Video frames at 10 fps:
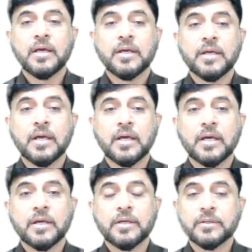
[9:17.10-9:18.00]

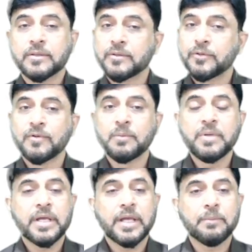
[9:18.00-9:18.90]
you will
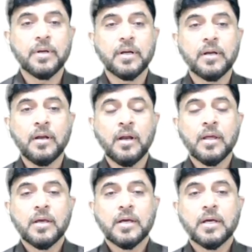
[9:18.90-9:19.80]
be able
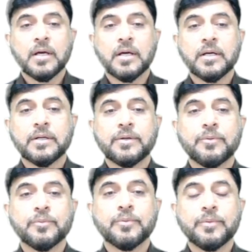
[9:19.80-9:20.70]

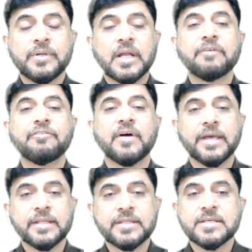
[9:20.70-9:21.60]
to
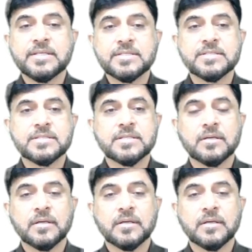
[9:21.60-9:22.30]
nullify these